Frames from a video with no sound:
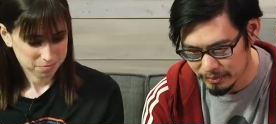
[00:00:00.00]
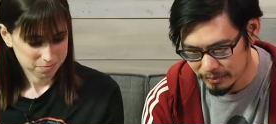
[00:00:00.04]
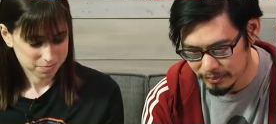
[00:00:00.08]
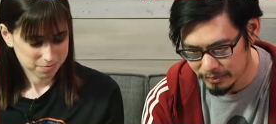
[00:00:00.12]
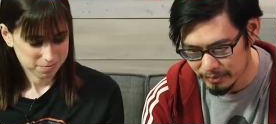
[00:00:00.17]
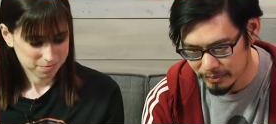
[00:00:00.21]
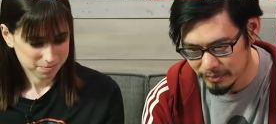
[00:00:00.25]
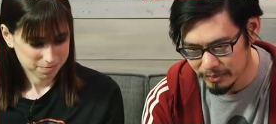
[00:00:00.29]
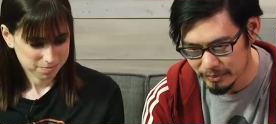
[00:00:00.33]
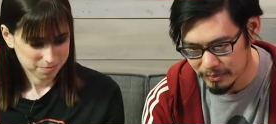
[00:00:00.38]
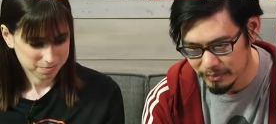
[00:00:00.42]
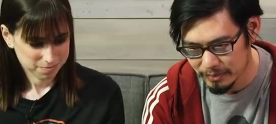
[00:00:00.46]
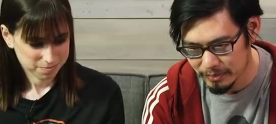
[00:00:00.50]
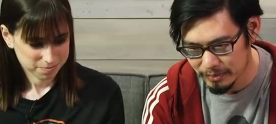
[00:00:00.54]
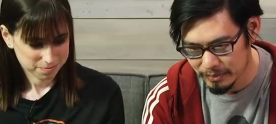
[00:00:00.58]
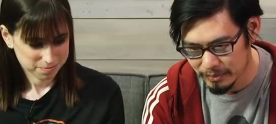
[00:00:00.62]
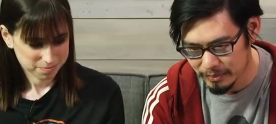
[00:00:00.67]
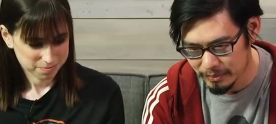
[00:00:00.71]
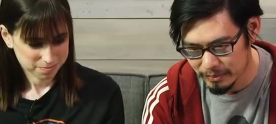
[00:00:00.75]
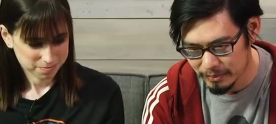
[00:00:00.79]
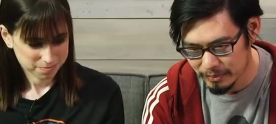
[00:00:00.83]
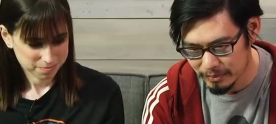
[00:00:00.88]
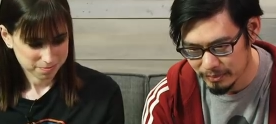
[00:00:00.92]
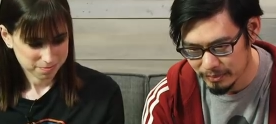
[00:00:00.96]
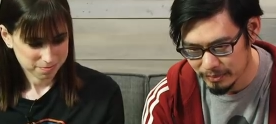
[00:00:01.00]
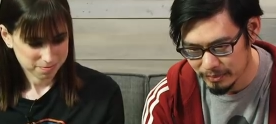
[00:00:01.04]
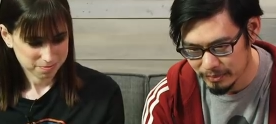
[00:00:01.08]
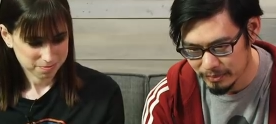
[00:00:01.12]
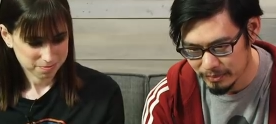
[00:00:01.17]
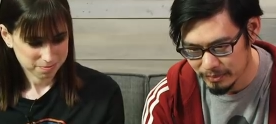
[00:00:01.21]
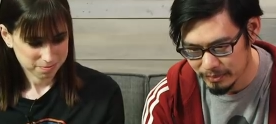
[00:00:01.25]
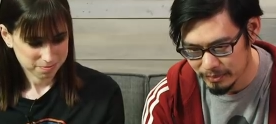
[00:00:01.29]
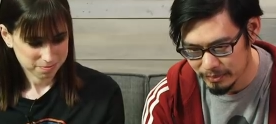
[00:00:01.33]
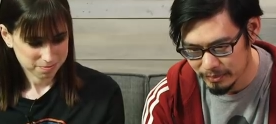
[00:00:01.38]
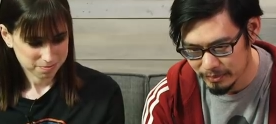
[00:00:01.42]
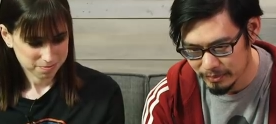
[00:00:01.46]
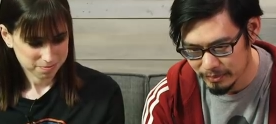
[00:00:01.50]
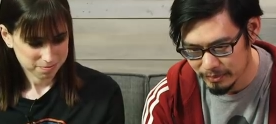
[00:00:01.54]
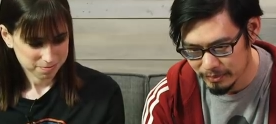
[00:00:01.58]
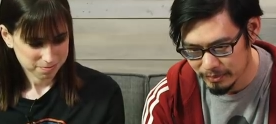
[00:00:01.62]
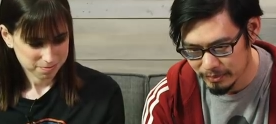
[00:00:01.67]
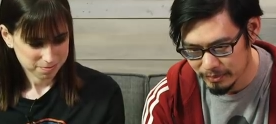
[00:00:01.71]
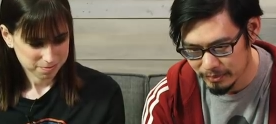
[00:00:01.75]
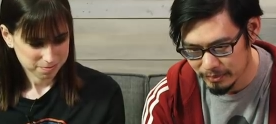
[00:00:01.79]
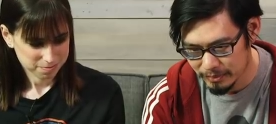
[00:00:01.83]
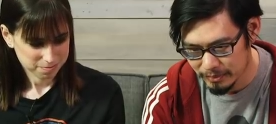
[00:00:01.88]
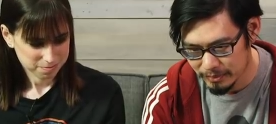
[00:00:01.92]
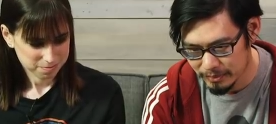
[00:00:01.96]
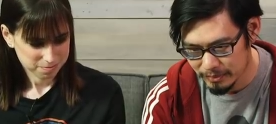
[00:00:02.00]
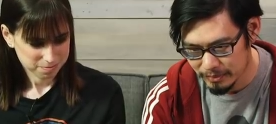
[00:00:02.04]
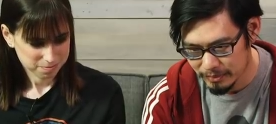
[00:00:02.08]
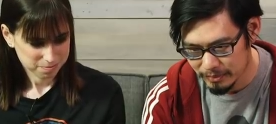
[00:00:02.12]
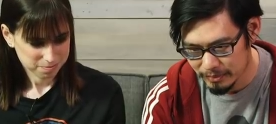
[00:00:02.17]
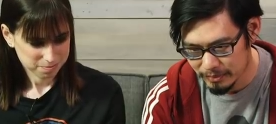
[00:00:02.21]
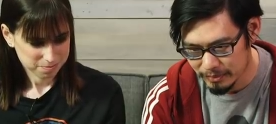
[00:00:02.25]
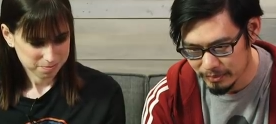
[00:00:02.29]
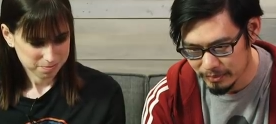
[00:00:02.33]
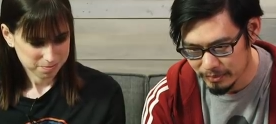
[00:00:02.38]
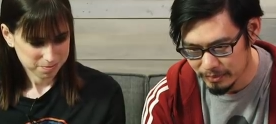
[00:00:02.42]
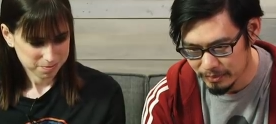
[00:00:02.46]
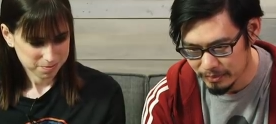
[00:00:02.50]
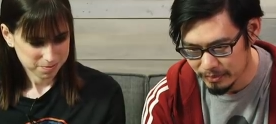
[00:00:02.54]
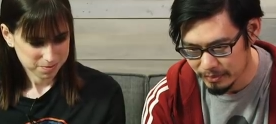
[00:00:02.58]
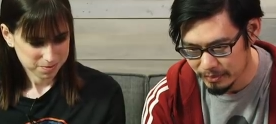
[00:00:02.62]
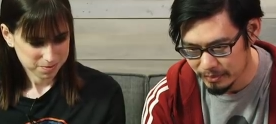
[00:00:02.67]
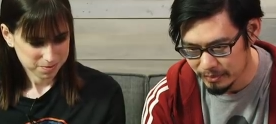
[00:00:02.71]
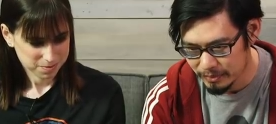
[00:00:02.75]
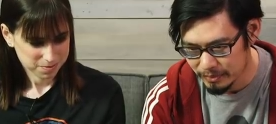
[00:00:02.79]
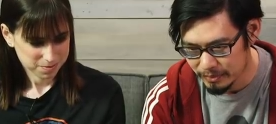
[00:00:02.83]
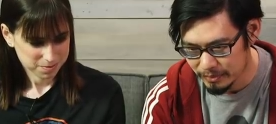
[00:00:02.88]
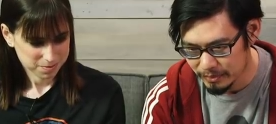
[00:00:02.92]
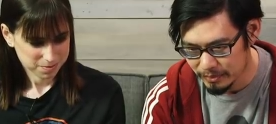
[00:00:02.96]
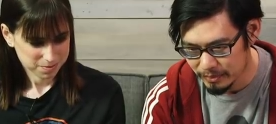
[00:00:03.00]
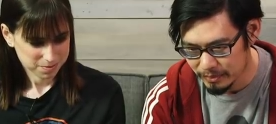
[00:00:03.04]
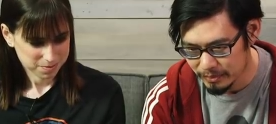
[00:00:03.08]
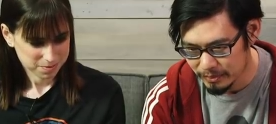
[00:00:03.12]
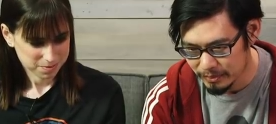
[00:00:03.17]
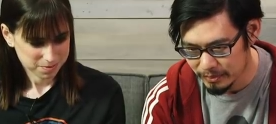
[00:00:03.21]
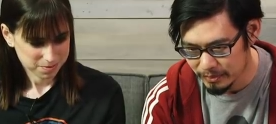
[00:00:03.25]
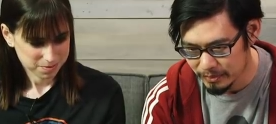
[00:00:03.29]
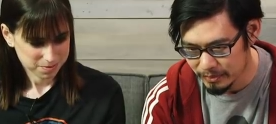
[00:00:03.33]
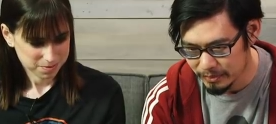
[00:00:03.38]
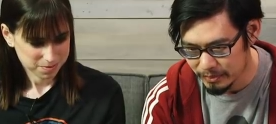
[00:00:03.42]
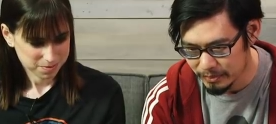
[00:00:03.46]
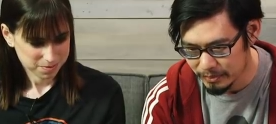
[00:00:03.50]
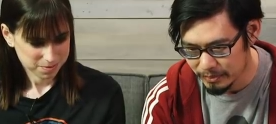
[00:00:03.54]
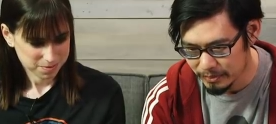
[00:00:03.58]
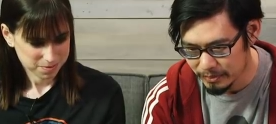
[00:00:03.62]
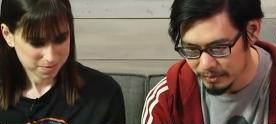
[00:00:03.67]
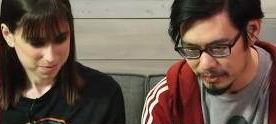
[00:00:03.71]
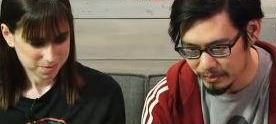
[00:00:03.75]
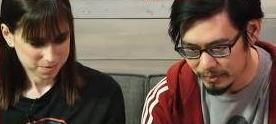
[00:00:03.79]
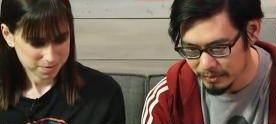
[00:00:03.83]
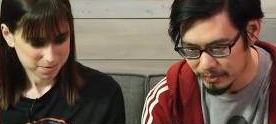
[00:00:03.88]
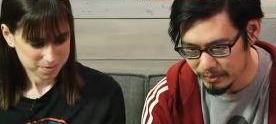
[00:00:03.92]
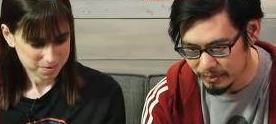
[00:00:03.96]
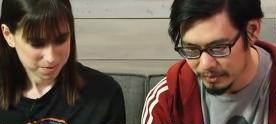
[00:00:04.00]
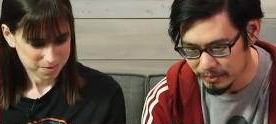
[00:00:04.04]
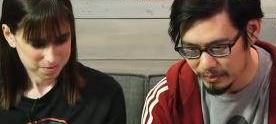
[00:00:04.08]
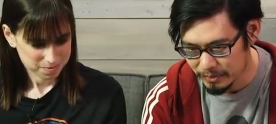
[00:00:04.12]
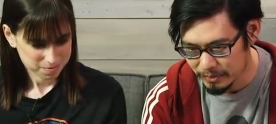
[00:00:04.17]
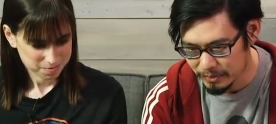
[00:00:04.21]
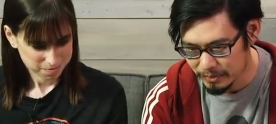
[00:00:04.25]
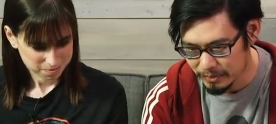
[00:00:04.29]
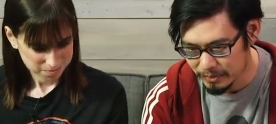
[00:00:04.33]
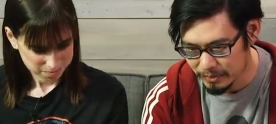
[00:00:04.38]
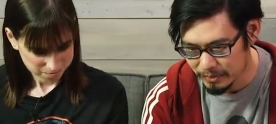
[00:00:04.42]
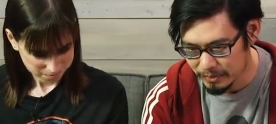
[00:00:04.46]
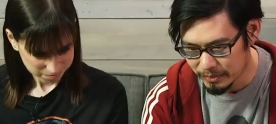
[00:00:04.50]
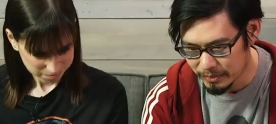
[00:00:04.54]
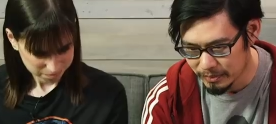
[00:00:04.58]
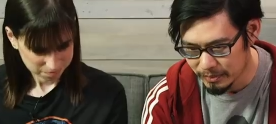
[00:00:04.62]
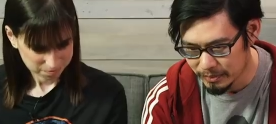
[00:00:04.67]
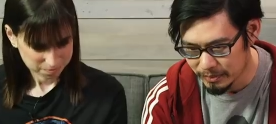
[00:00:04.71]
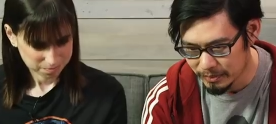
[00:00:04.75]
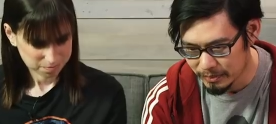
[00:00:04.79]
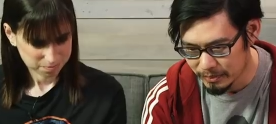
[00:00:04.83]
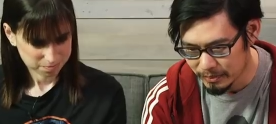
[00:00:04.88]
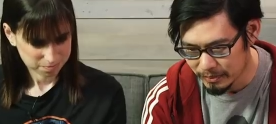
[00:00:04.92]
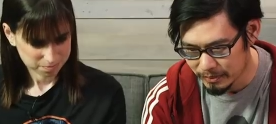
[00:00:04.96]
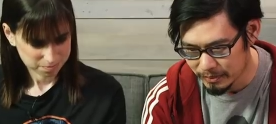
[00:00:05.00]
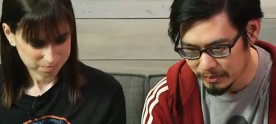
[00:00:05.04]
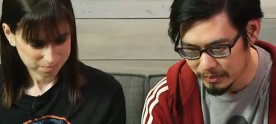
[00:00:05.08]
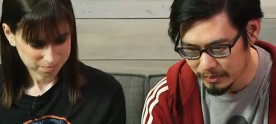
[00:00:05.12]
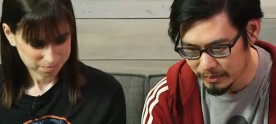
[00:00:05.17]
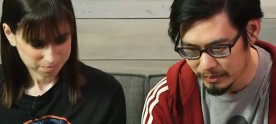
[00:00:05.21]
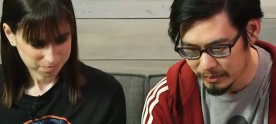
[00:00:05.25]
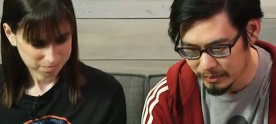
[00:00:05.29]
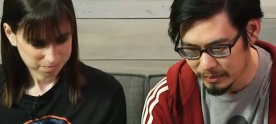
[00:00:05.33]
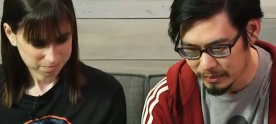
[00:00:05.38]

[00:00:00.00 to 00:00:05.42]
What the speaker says: (no one is talking)